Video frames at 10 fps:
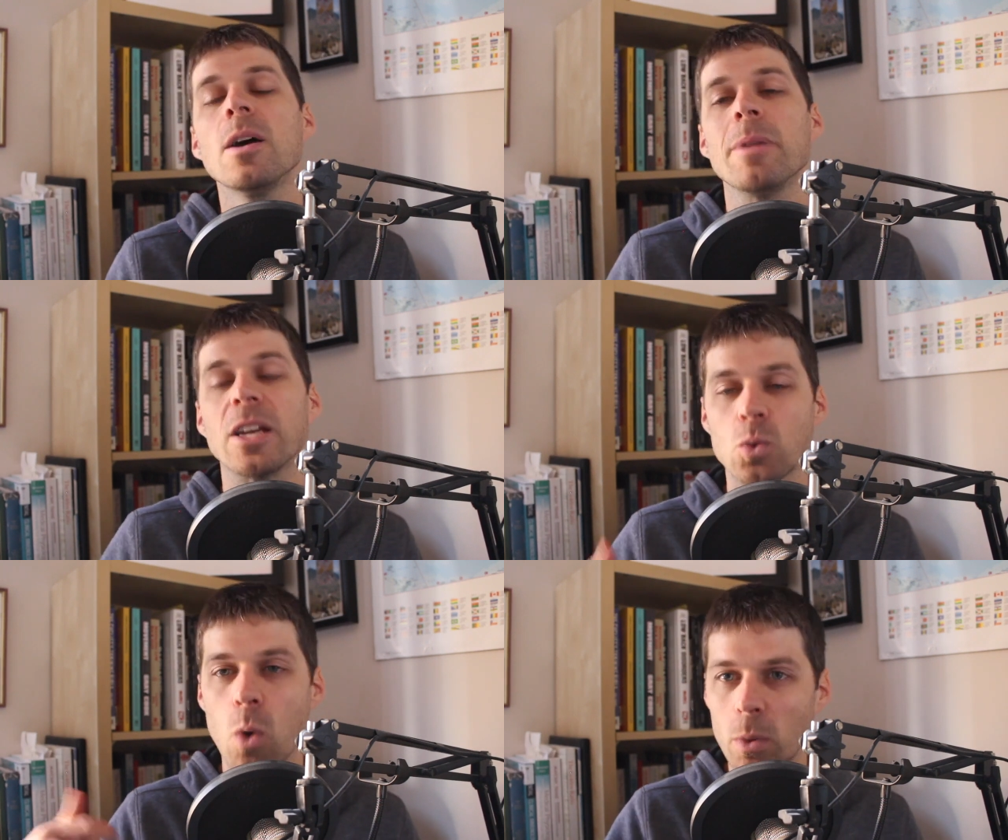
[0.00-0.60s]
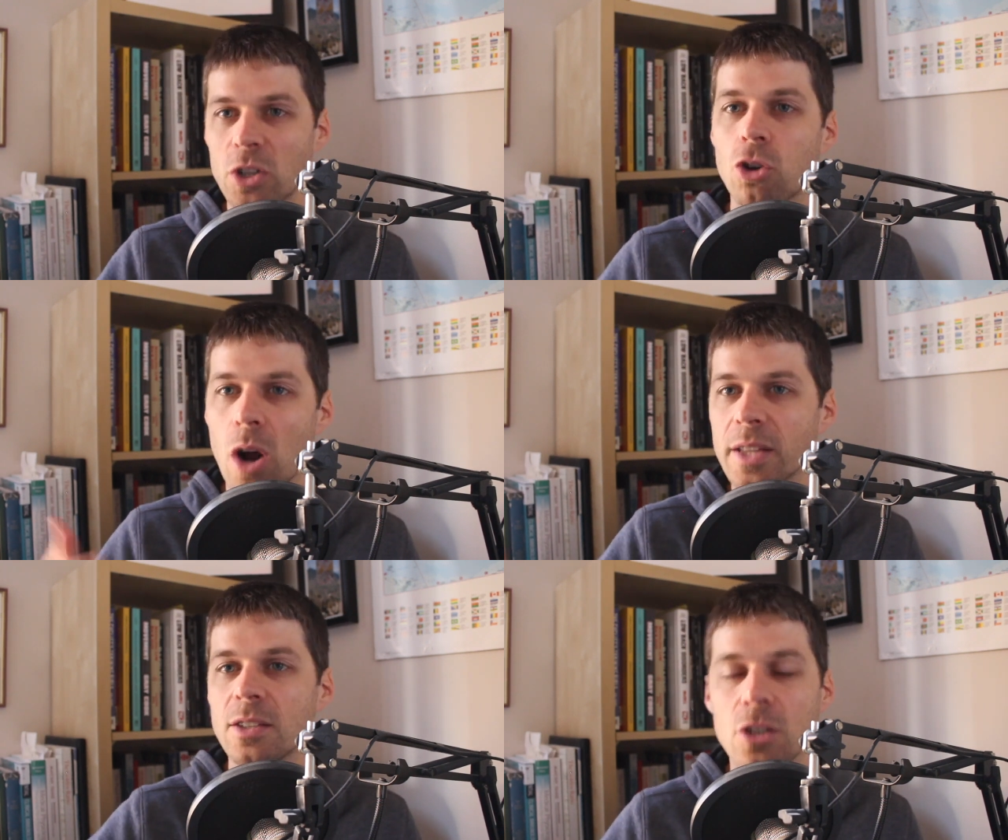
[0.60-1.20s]
Because what we're
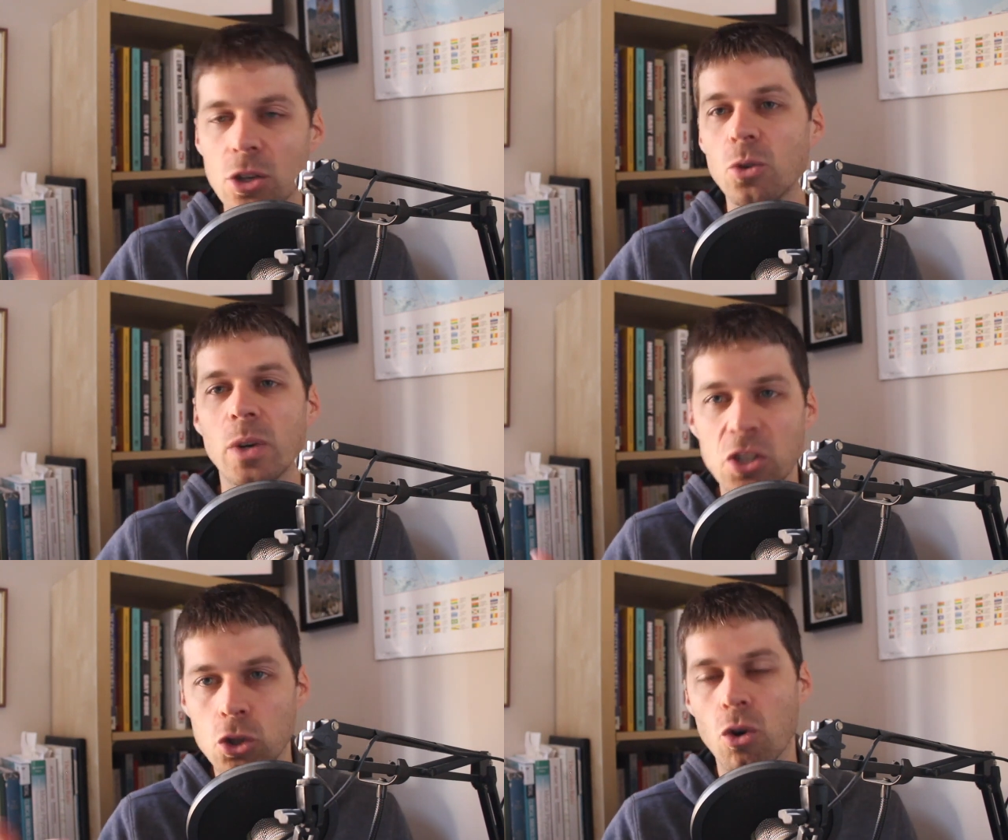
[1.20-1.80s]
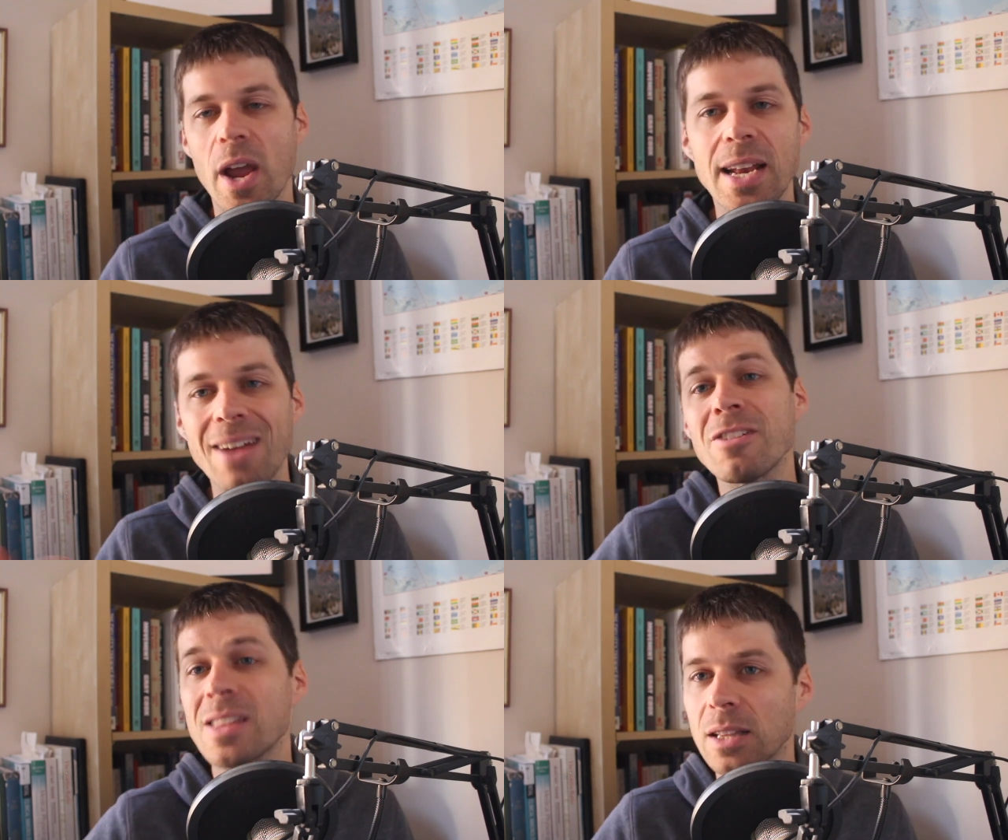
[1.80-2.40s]
trying to do is train
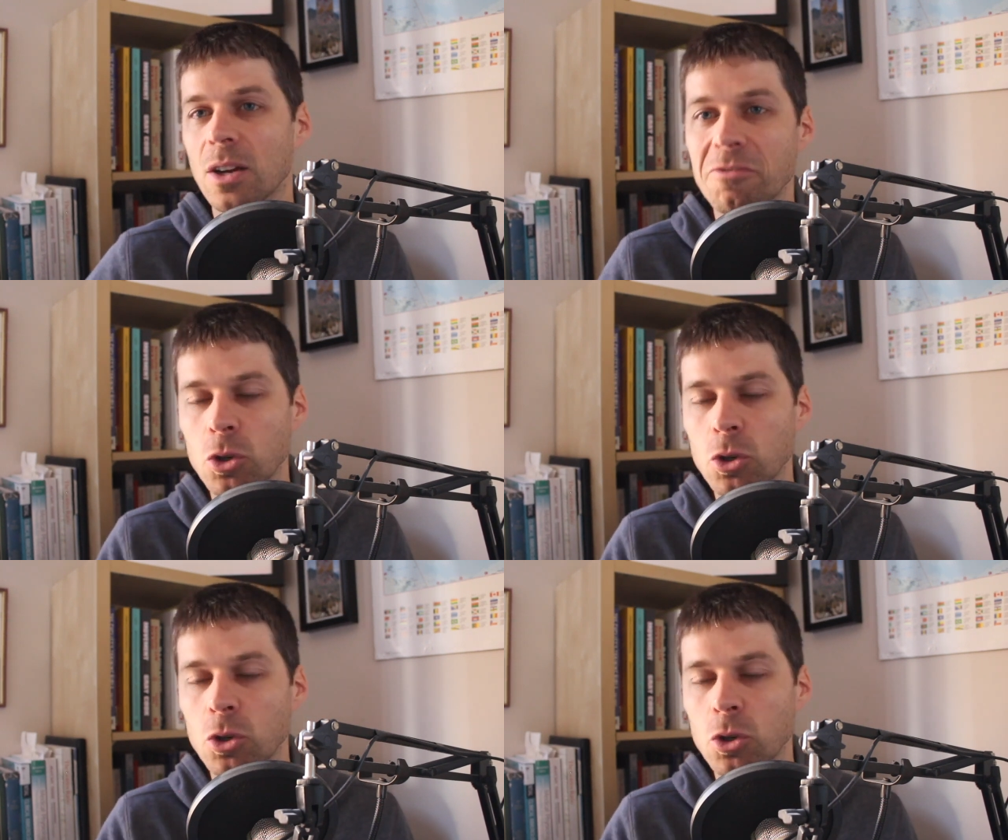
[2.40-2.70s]
everything that I've